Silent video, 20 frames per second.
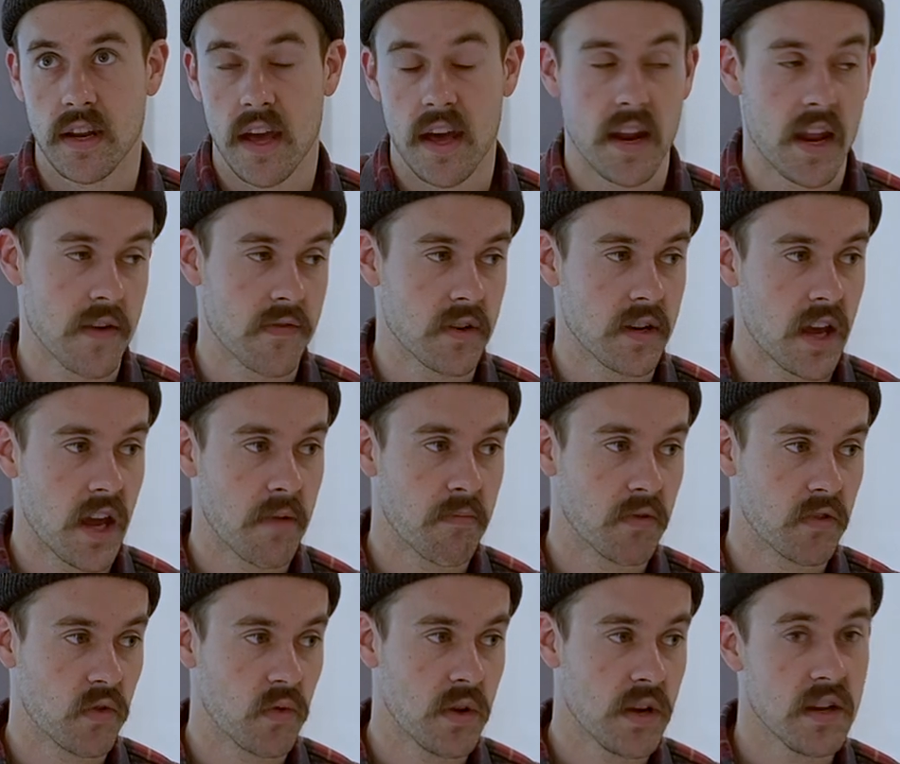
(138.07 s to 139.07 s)
and every day in
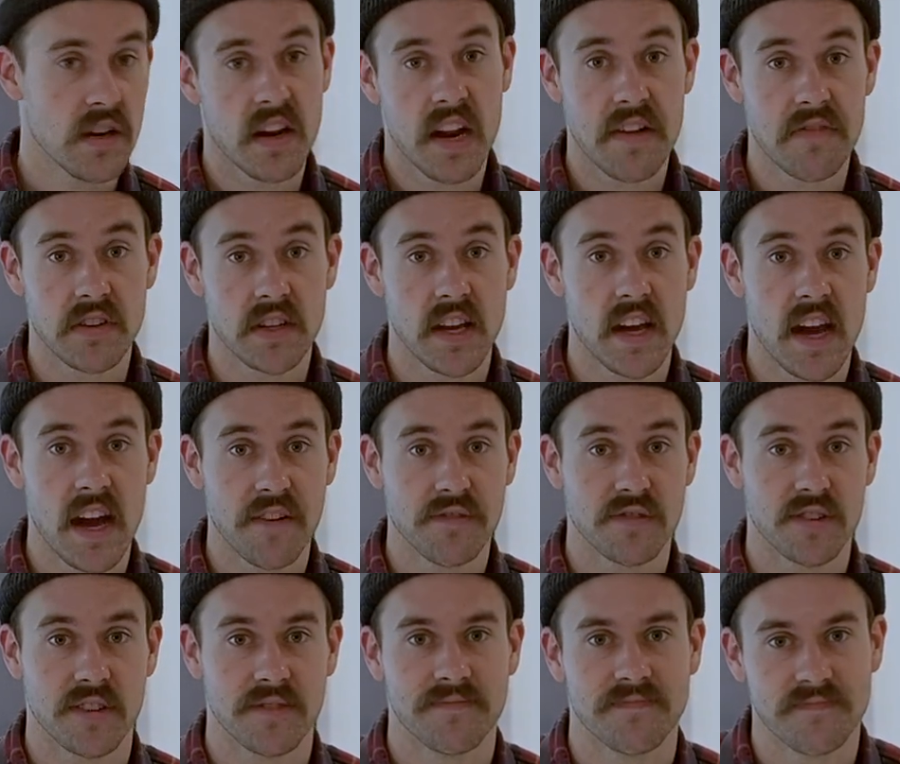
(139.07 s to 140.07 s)
between and every day after.